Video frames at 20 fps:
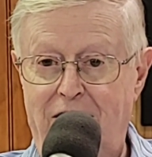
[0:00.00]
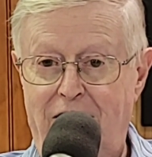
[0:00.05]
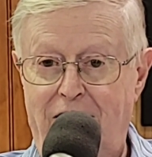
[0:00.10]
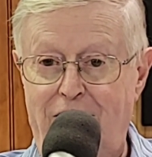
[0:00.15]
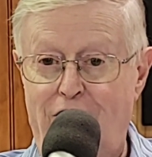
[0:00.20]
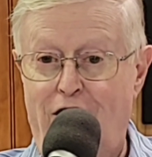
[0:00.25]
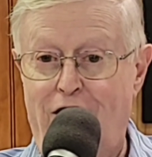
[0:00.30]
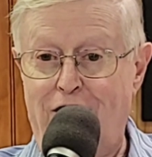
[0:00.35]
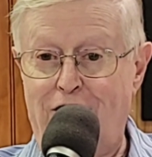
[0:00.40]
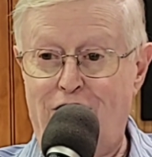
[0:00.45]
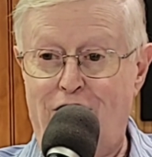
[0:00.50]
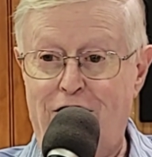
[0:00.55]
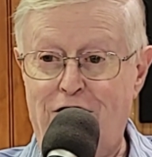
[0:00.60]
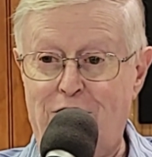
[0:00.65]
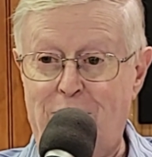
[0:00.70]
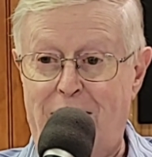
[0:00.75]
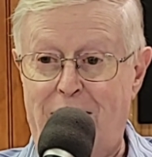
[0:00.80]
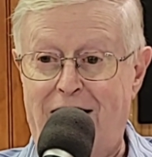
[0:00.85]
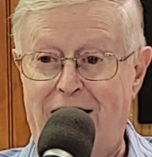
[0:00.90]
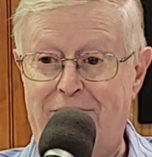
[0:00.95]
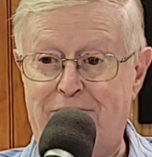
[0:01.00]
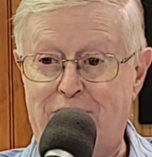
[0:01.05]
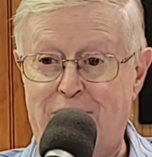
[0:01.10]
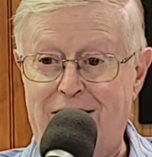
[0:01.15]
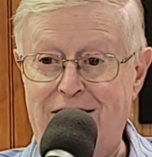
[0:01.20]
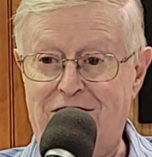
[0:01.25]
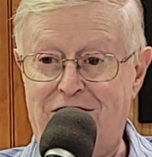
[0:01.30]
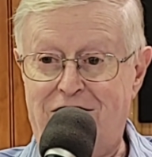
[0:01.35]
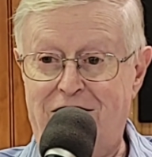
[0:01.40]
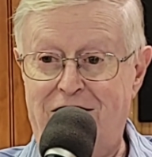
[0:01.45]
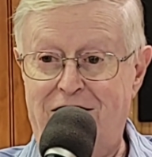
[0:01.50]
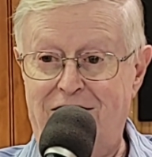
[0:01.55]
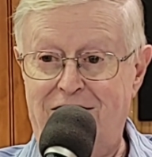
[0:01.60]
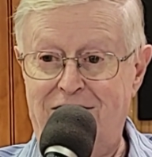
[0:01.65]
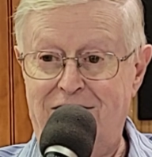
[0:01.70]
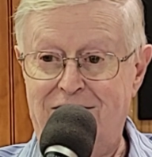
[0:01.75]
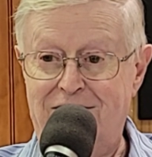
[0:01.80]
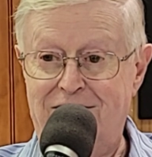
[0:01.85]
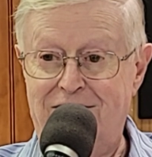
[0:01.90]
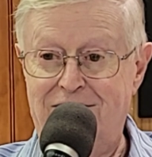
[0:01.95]
and hot dogs were half price there,
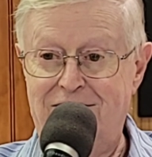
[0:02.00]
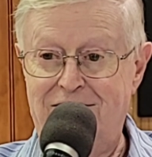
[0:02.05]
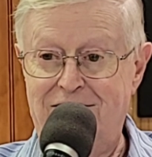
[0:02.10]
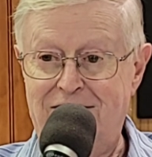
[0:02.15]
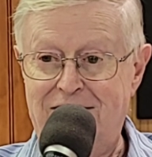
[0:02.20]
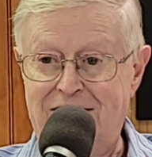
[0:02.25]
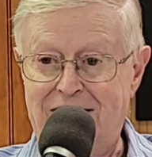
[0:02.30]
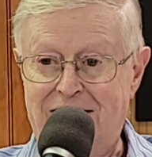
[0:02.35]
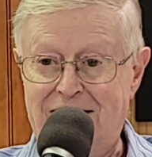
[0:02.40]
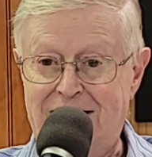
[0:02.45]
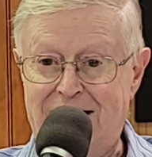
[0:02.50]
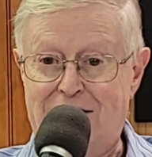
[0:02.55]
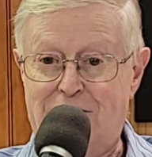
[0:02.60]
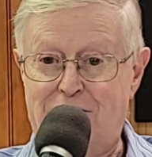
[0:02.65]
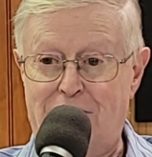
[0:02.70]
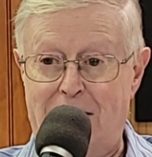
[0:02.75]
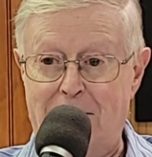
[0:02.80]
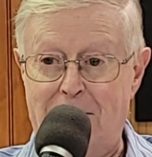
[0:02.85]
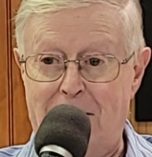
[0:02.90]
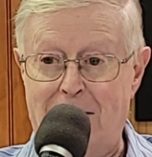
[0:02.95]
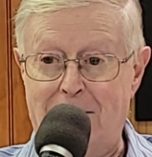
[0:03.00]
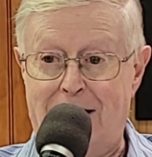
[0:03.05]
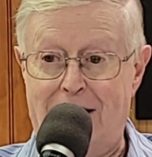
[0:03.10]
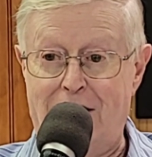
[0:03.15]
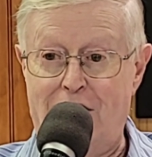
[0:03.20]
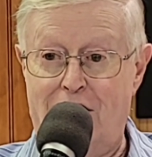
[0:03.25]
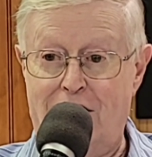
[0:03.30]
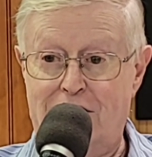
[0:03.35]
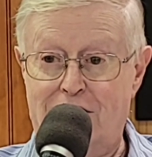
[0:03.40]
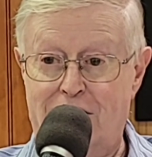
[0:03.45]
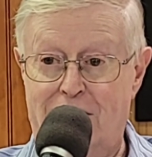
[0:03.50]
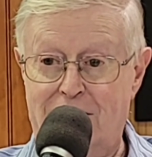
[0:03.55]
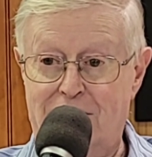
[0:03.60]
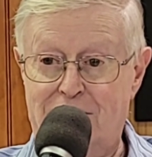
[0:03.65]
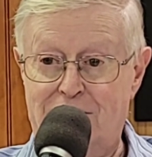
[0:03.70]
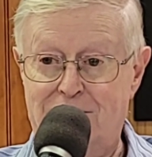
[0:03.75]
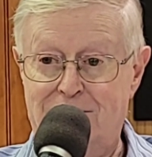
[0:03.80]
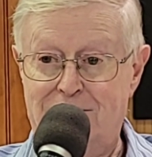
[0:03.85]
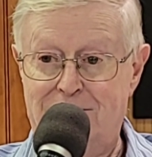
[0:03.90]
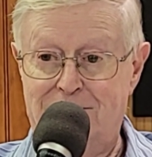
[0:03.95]
that's where I buy my hot
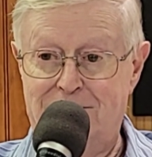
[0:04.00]
dogs.